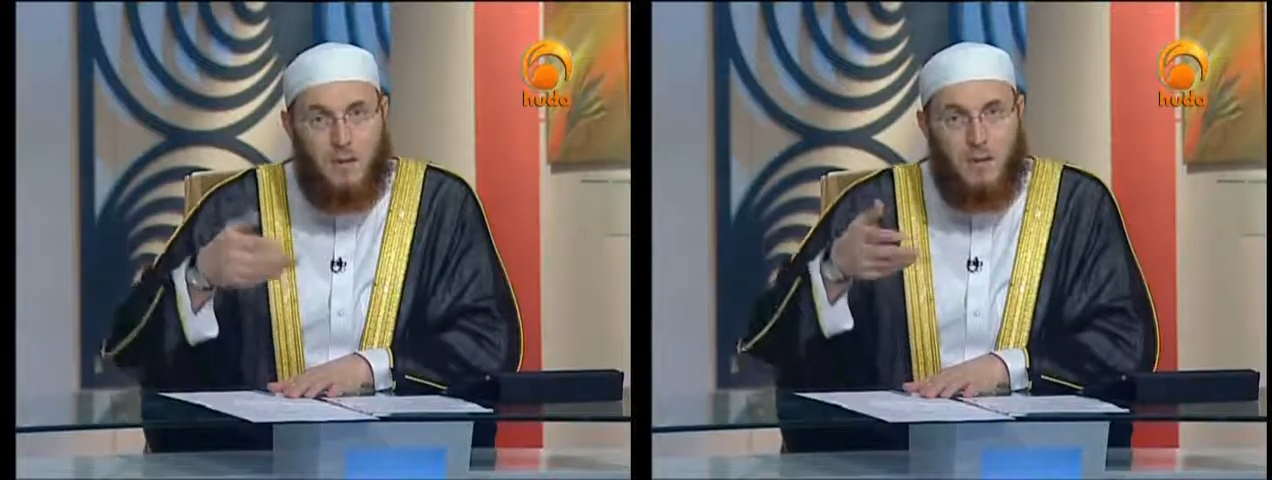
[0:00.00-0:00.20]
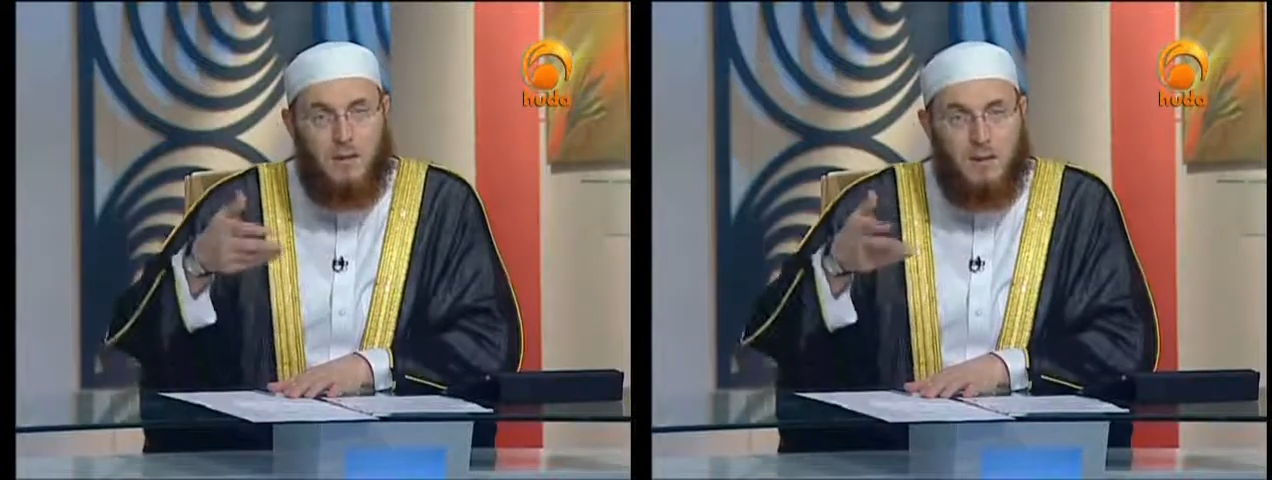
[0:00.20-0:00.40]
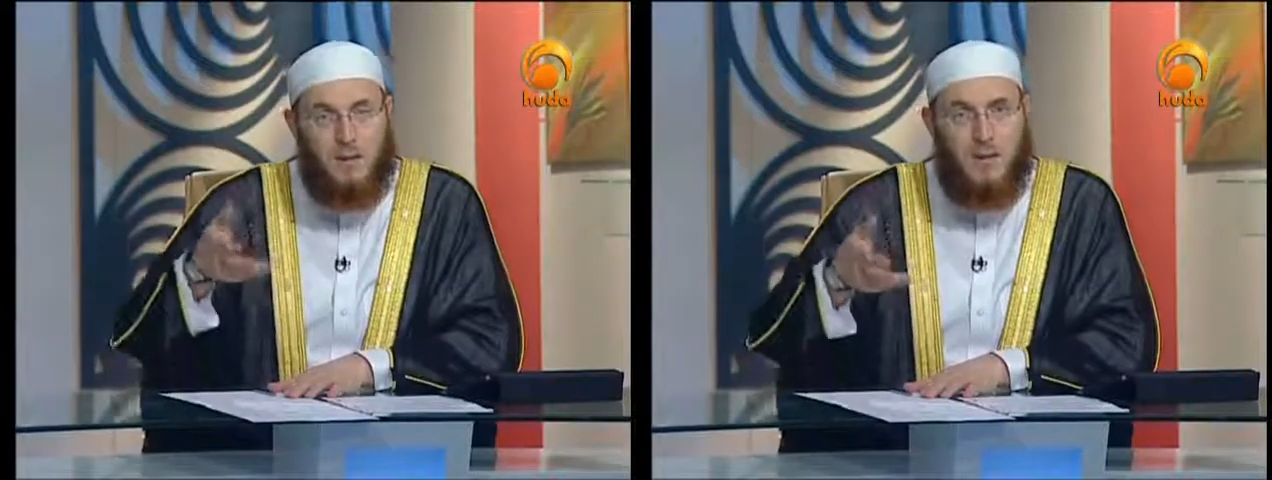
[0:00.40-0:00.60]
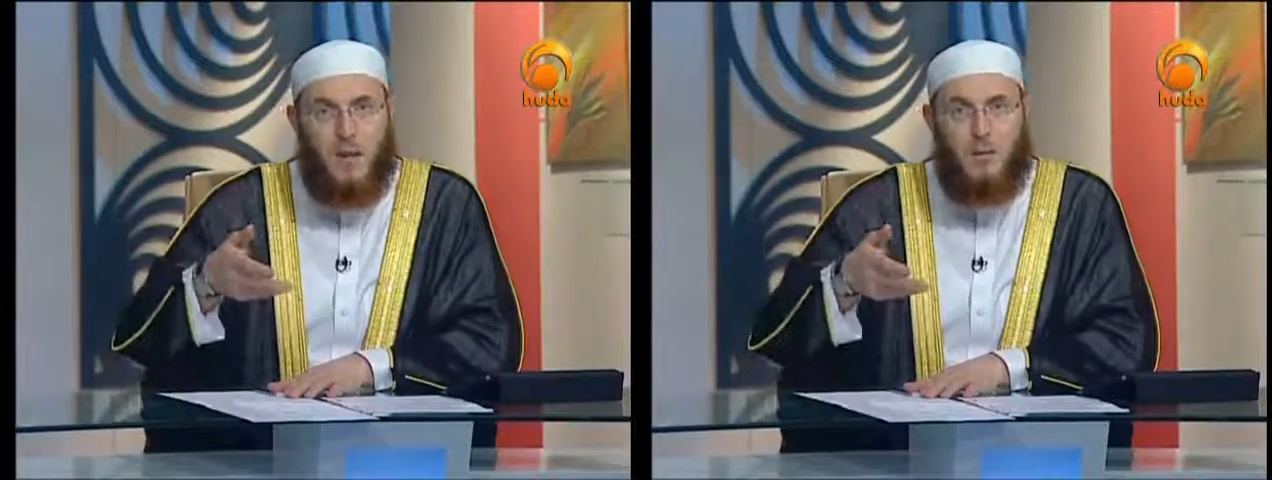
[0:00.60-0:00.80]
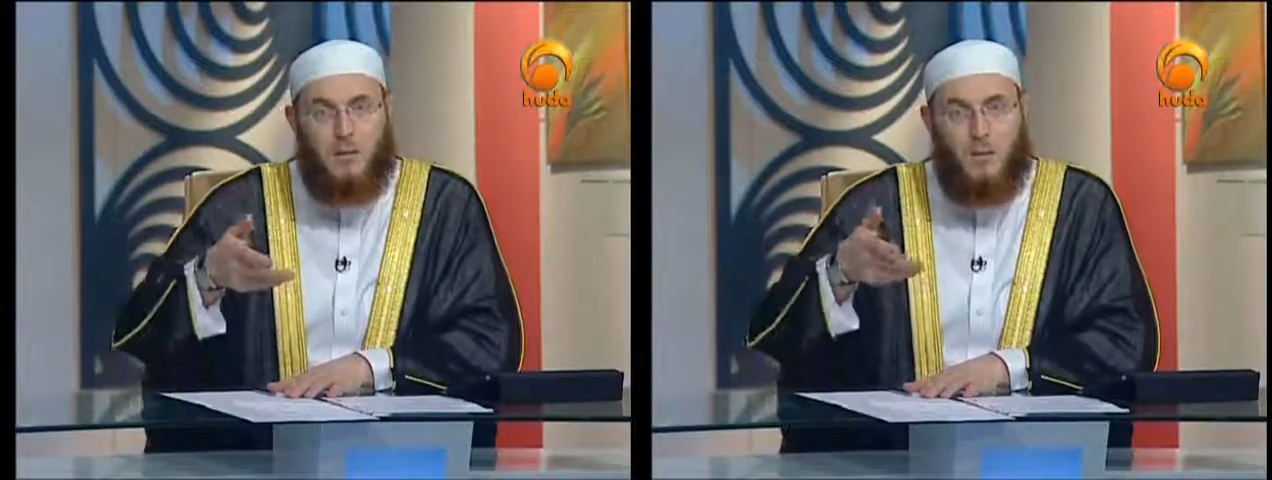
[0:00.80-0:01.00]
gave the
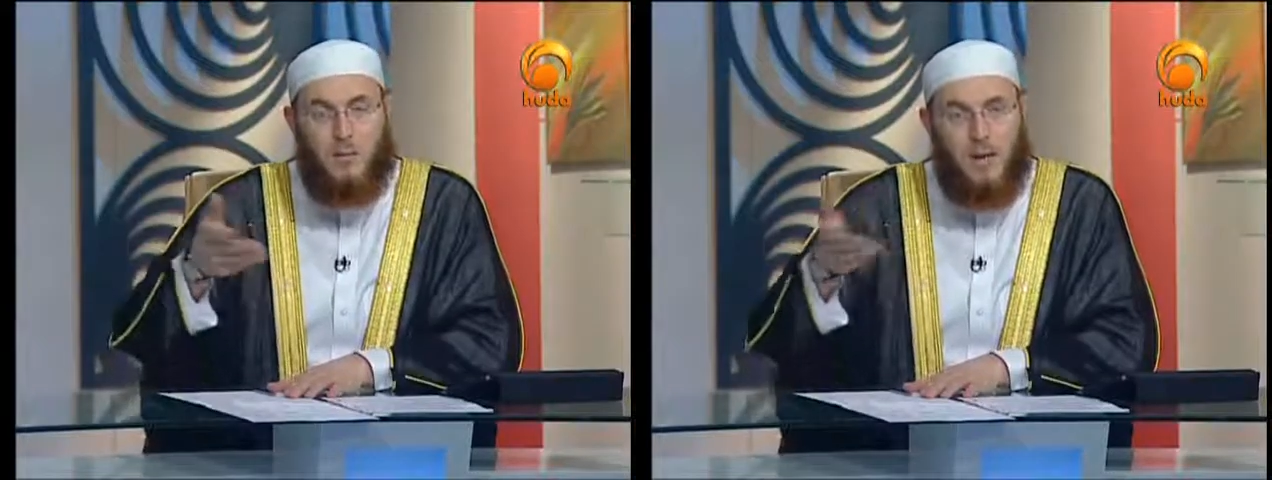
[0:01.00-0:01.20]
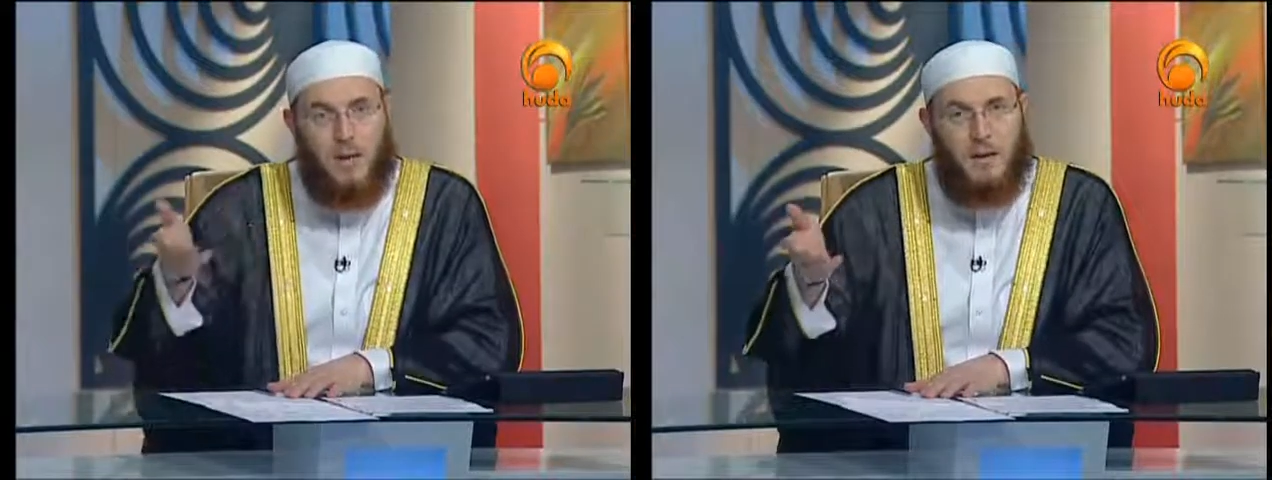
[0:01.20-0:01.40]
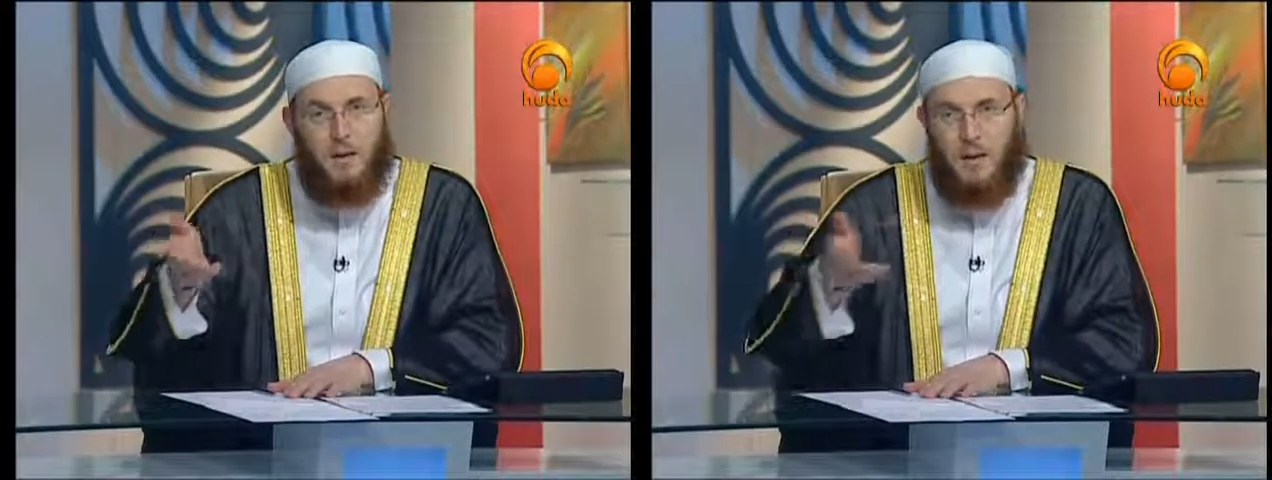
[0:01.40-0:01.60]
zakat to a beggar